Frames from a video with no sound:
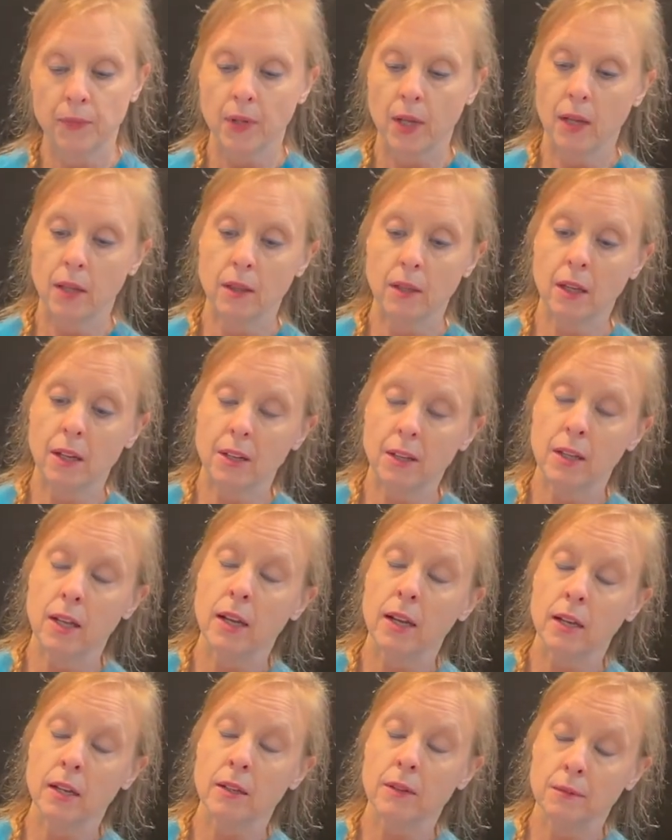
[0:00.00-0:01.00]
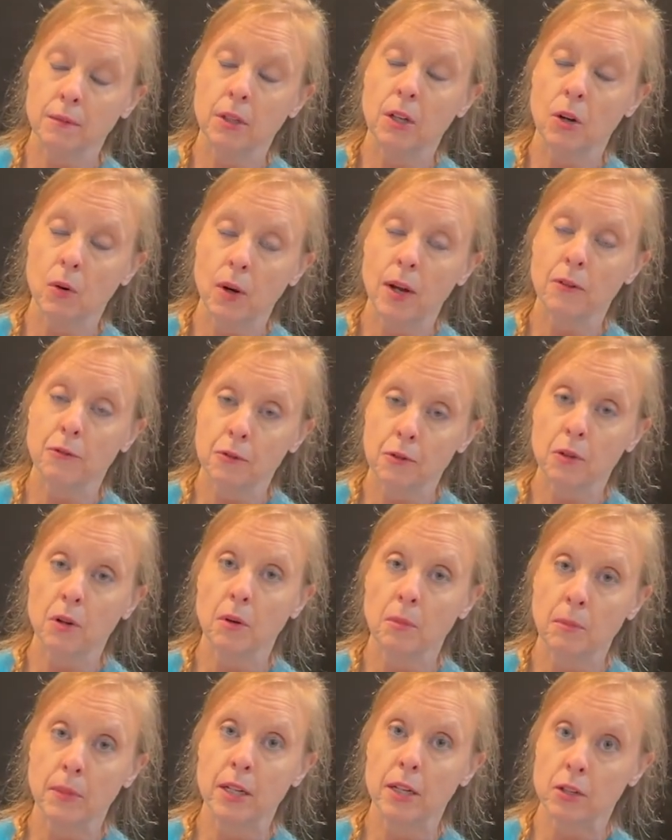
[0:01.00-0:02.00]
And then they, after a
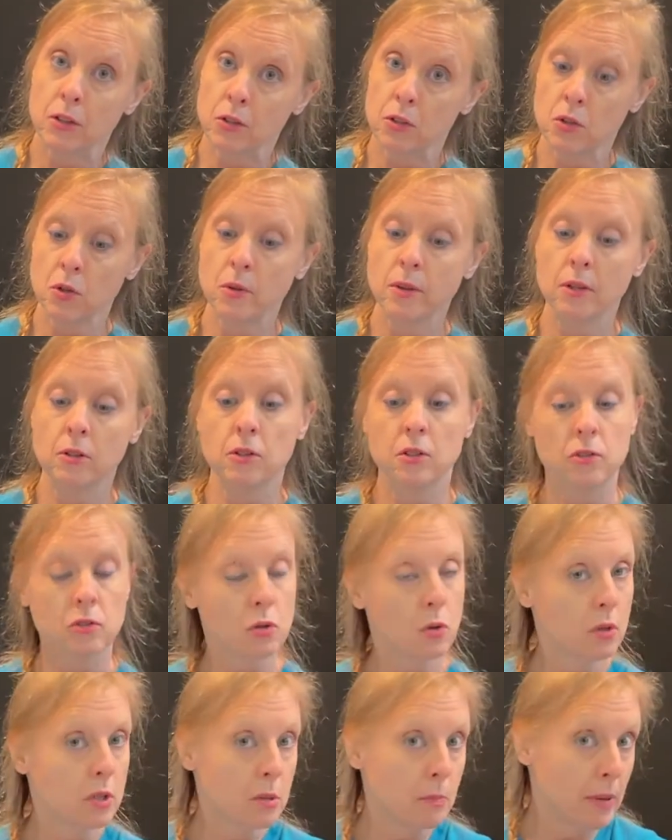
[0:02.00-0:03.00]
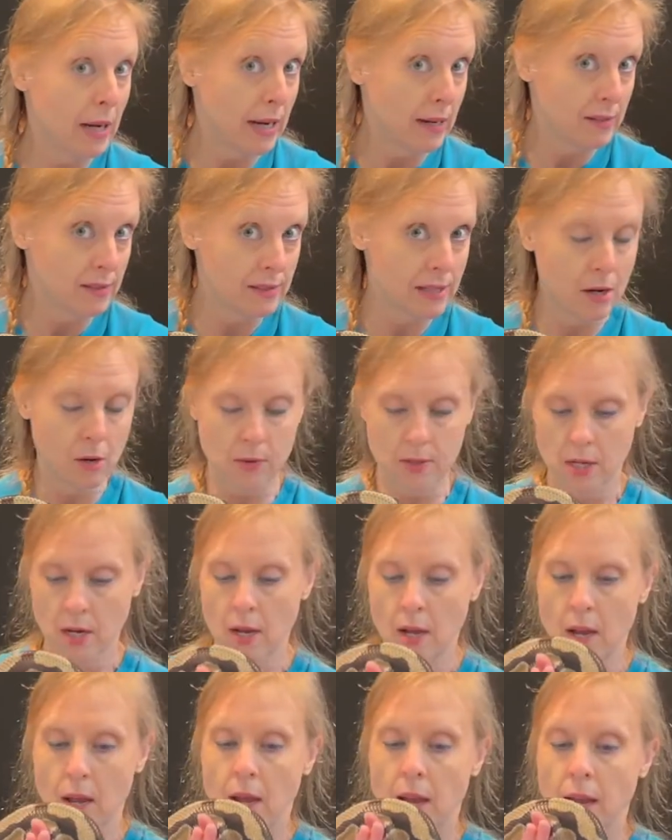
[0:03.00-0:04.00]
minute or two, they're just going to pass out.
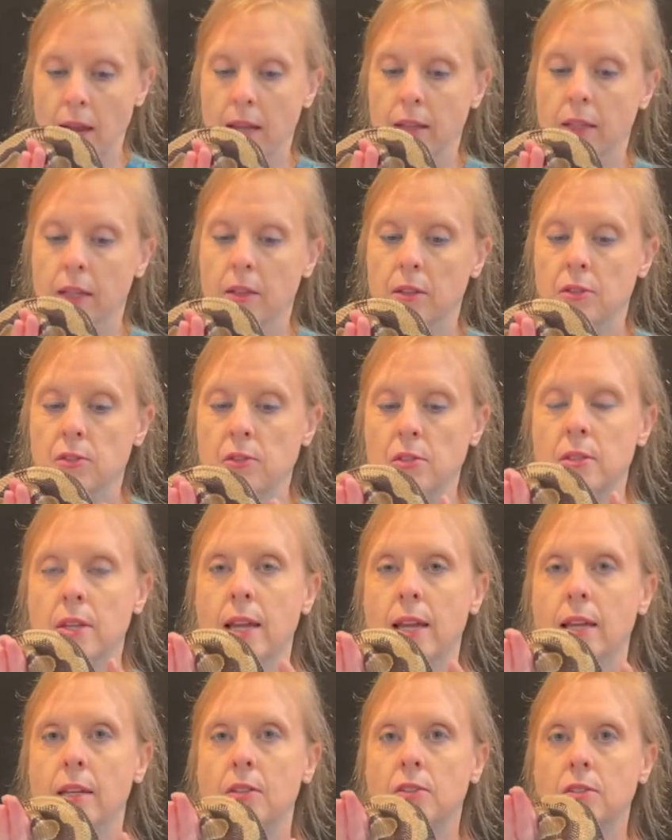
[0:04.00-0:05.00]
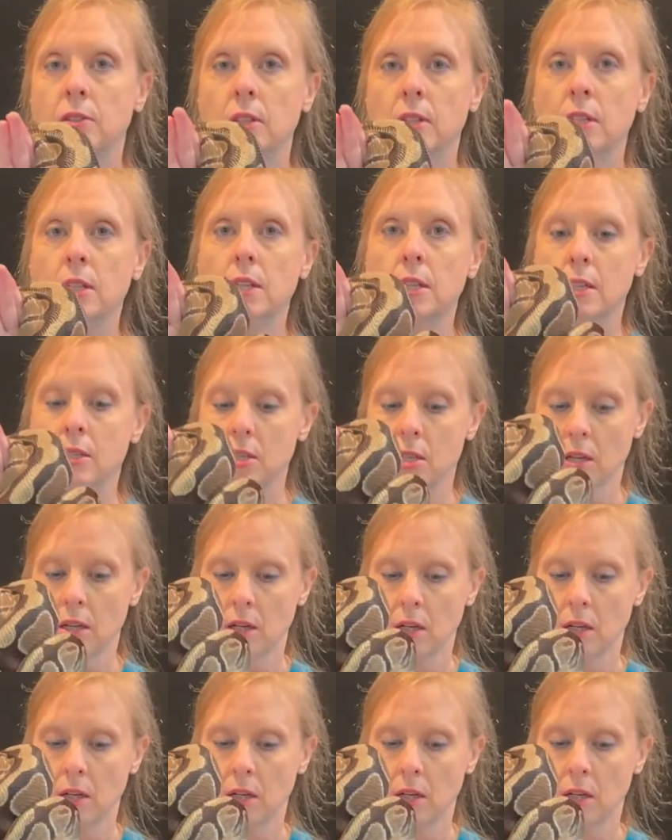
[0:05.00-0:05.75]
And then the snakes eat